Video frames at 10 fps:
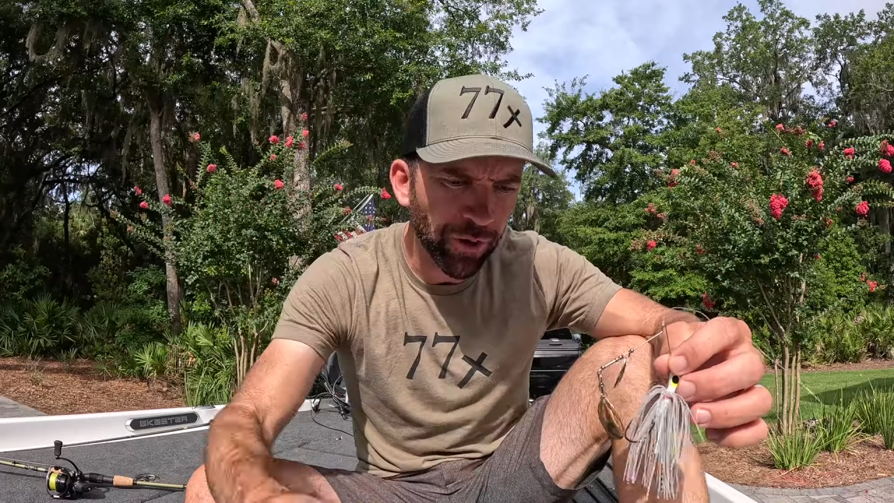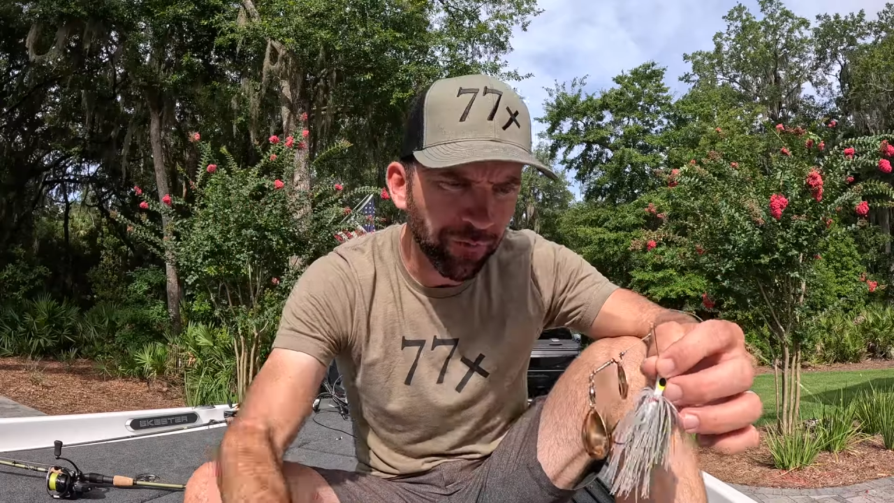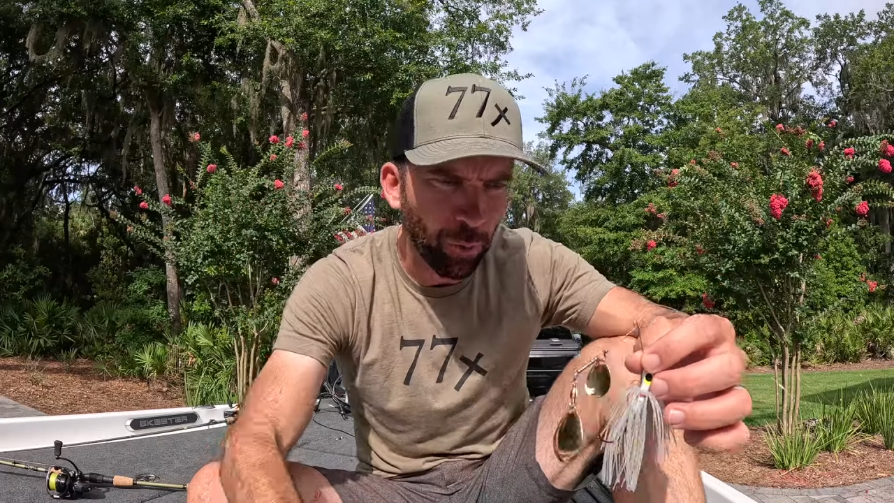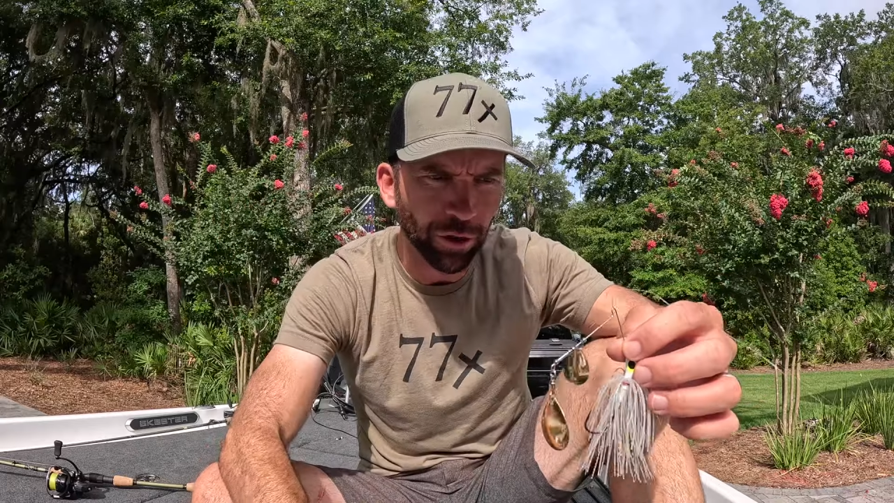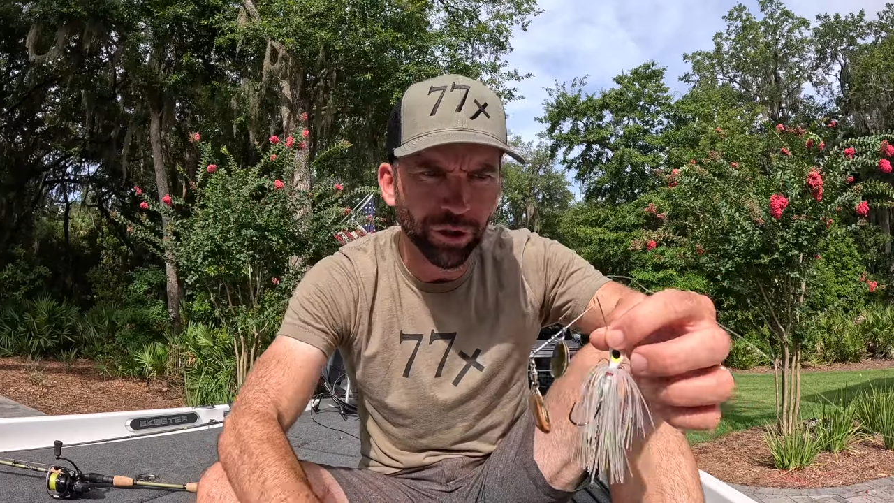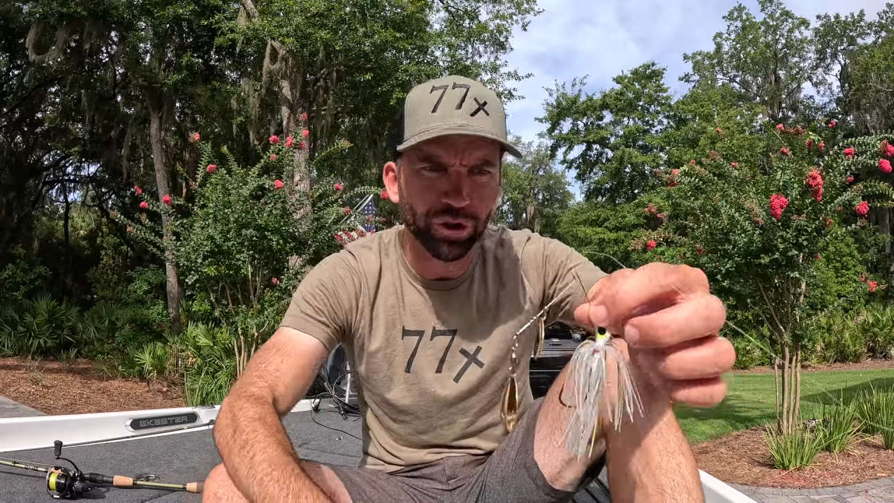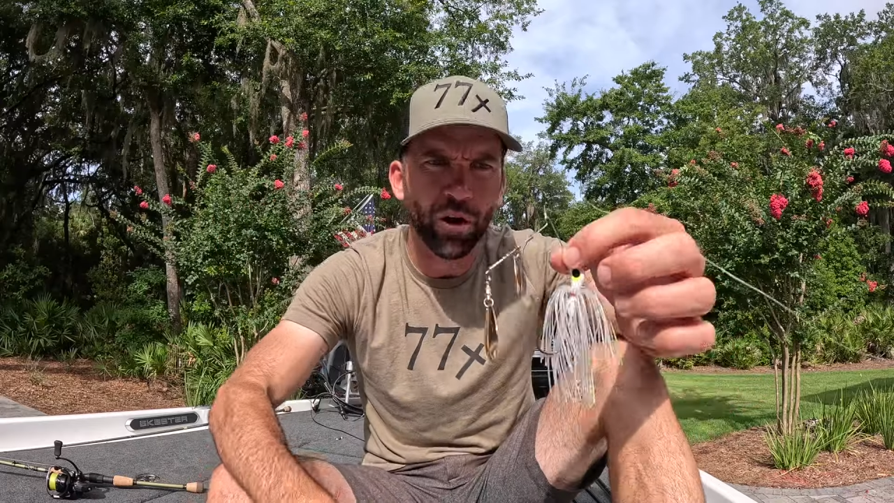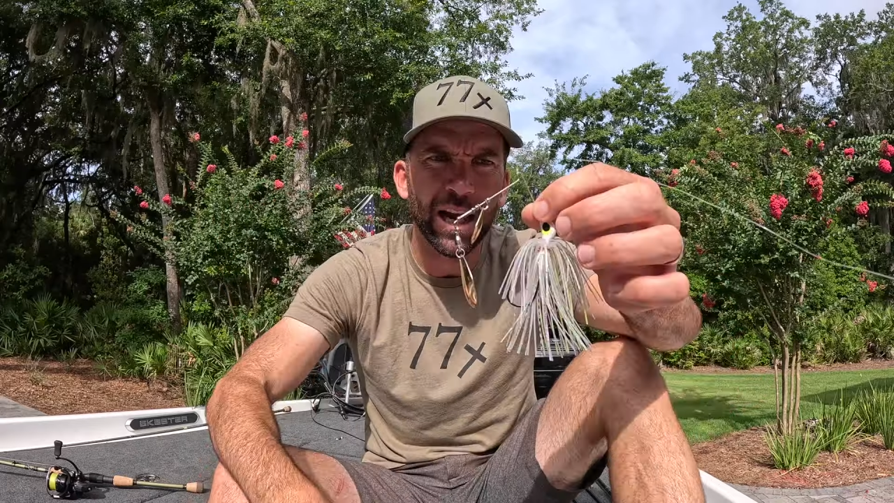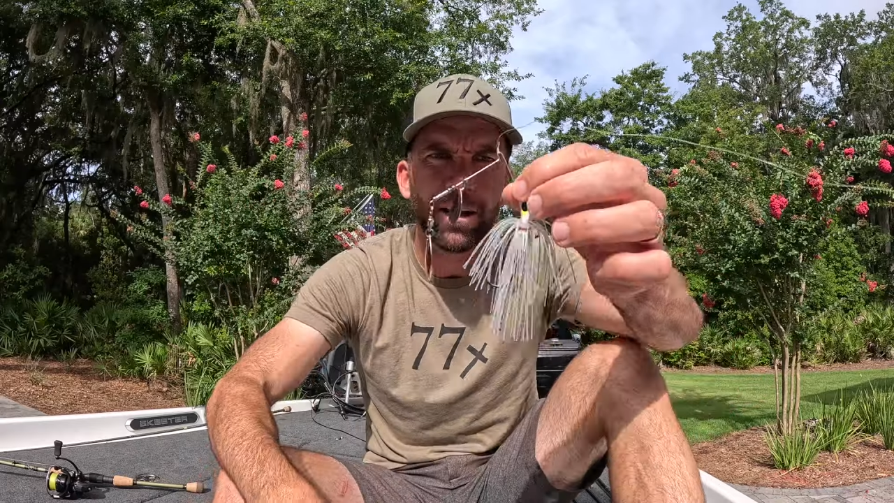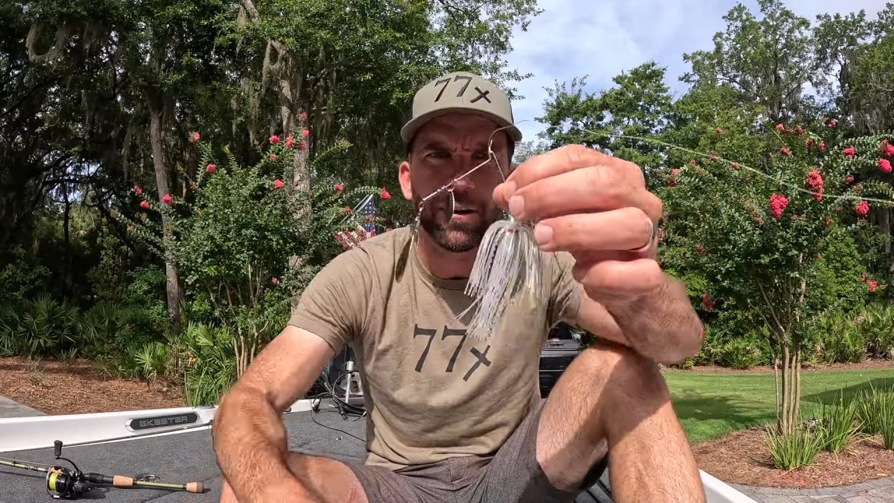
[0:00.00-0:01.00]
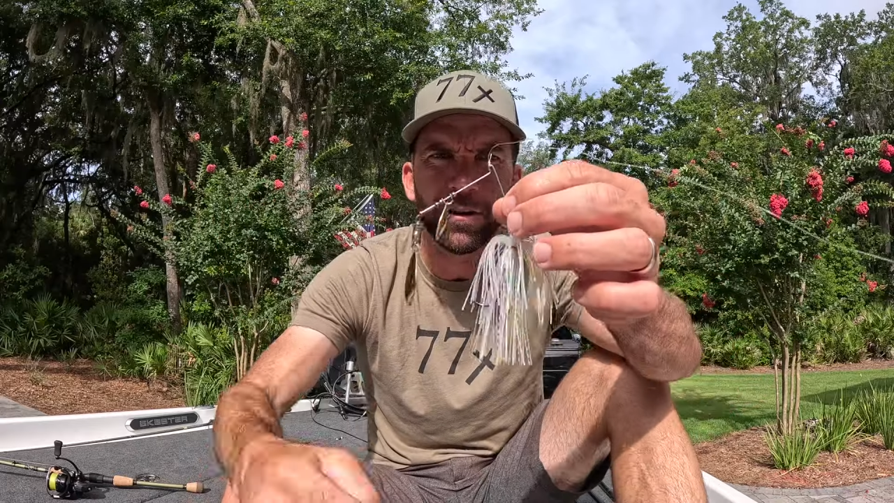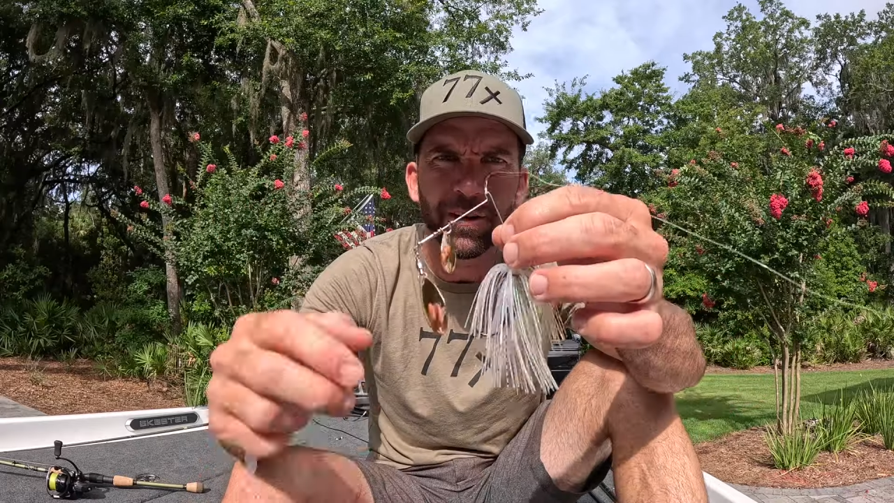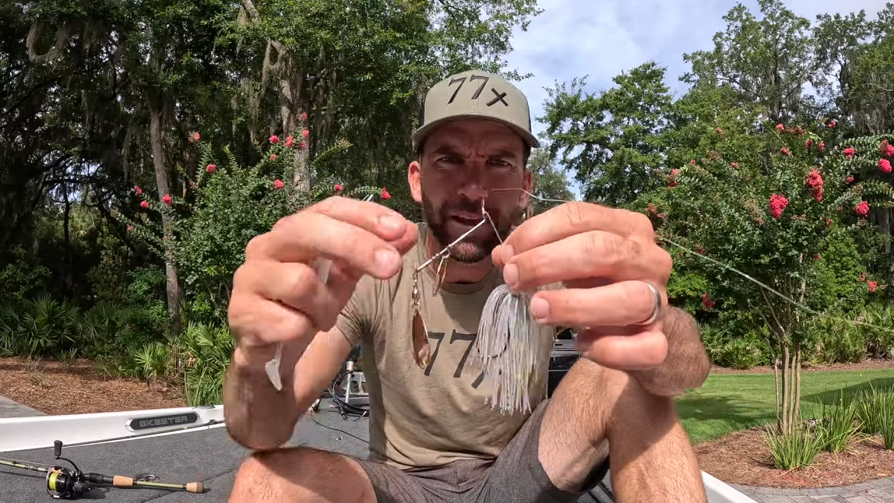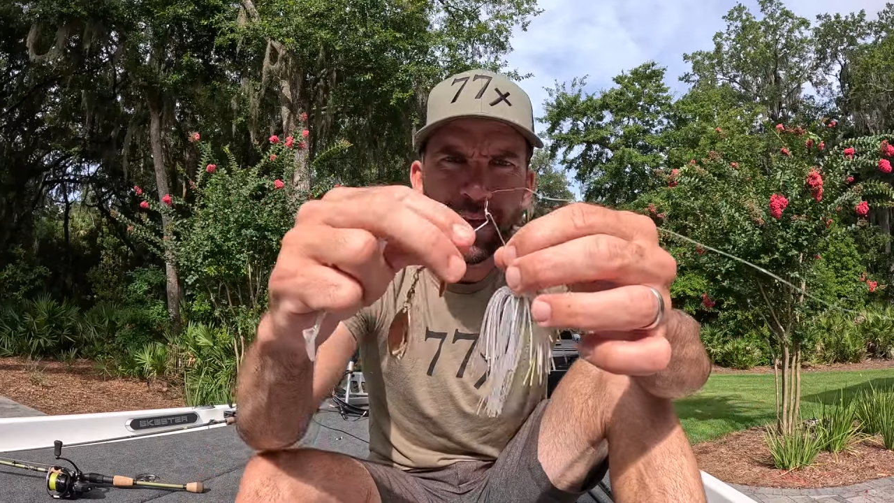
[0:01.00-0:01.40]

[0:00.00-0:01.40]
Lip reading: for a trailer.